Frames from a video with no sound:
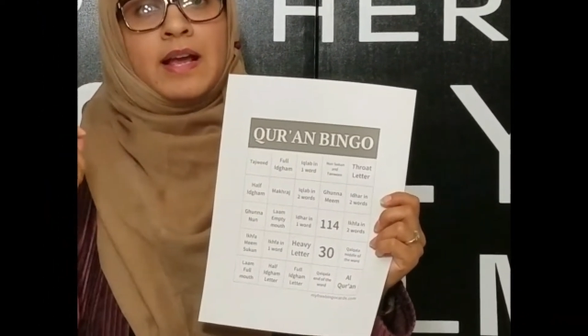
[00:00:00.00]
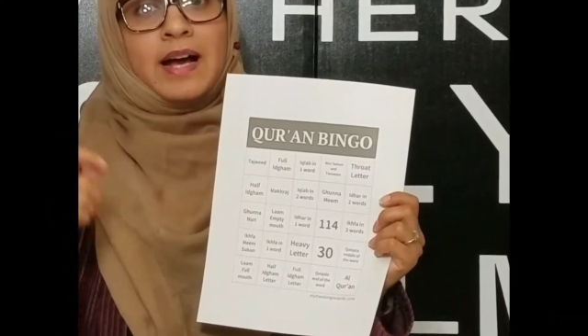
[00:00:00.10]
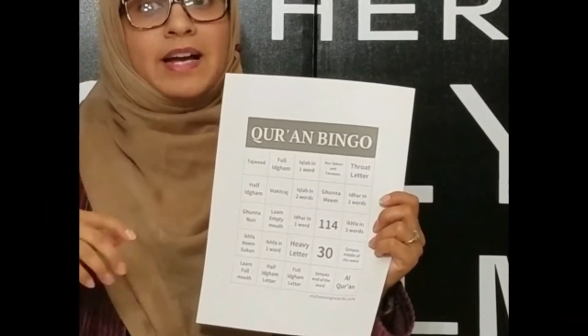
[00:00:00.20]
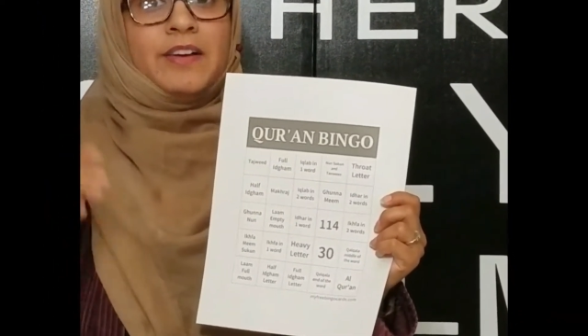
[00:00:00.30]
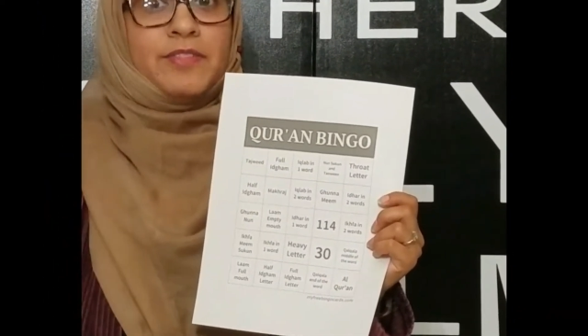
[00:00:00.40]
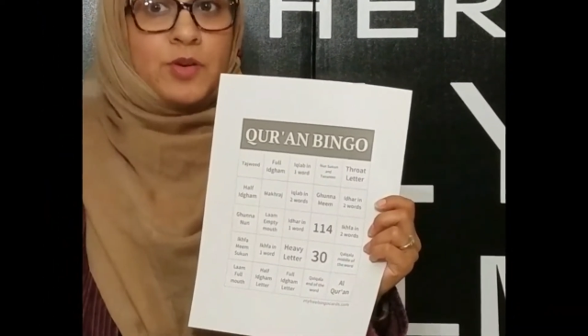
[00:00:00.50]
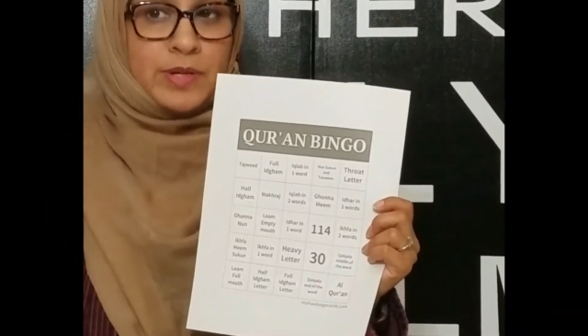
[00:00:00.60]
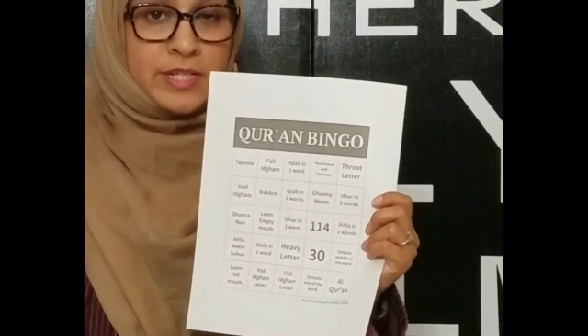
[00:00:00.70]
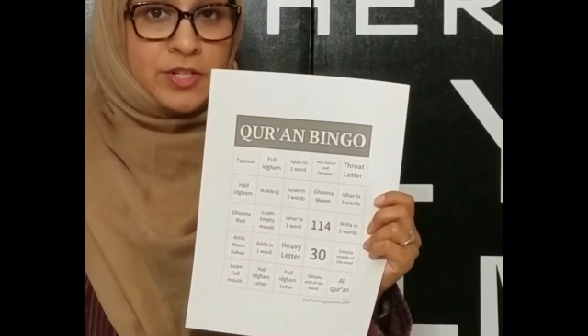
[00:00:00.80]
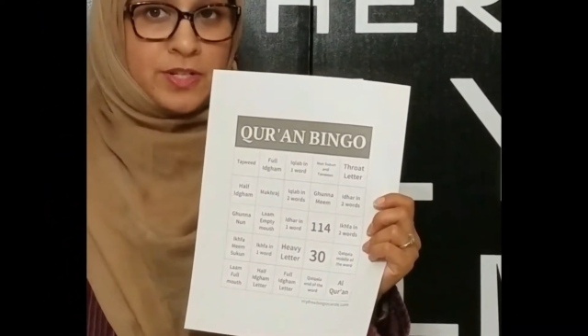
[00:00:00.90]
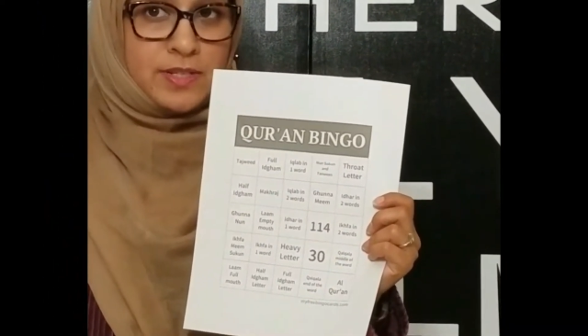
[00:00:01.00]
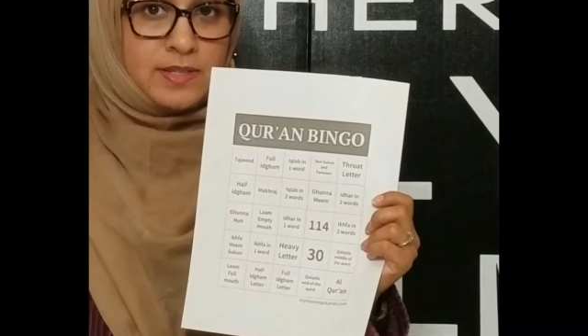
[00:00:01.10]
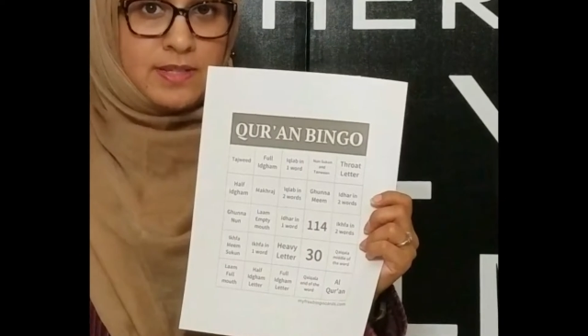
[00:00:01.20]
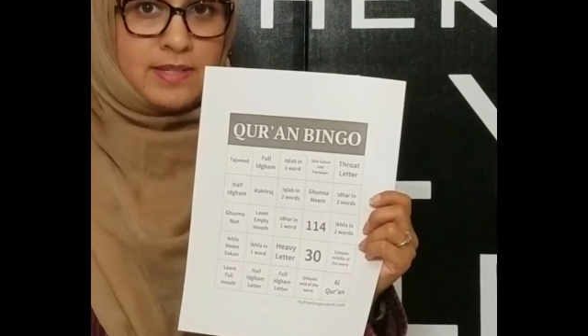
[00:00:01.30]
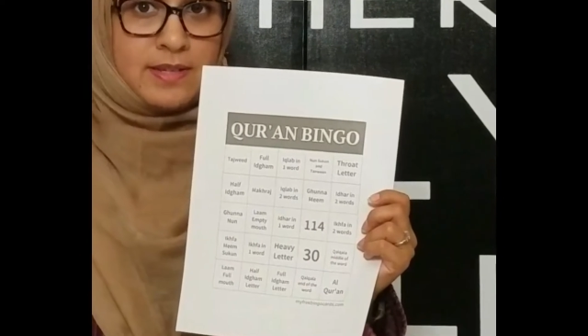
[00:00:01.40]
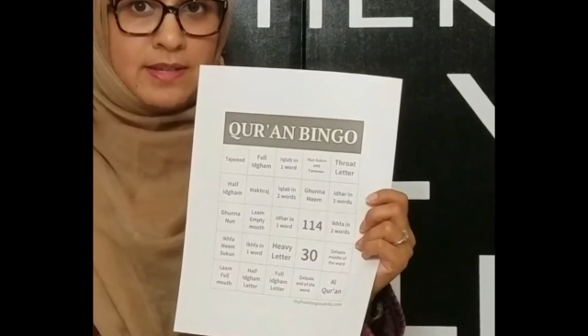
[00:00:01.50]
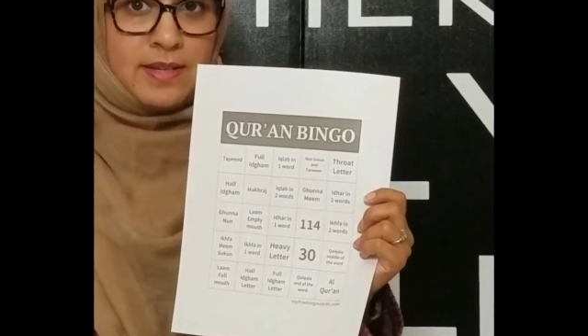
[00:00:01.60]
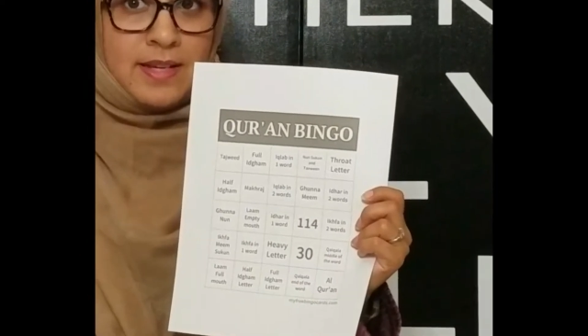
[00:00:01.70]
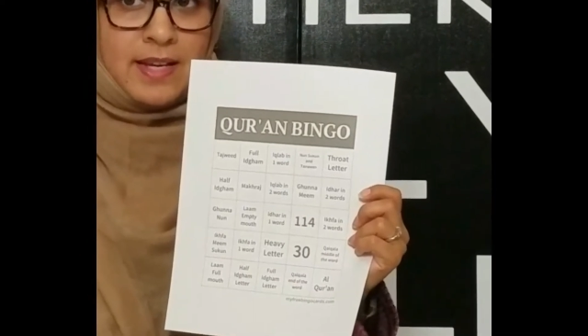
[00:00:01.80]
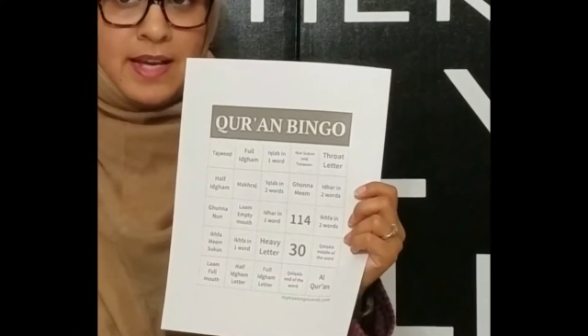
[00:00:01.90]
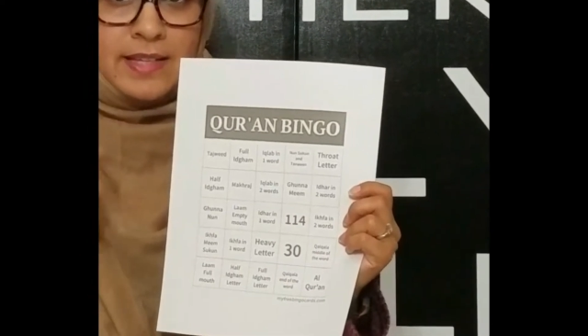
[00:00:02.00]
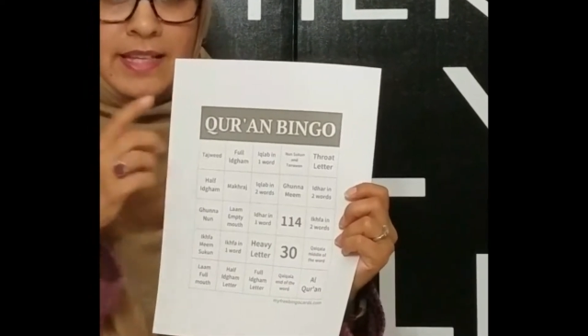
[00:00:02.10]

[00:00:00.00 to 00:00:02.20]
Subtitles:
I have questions. And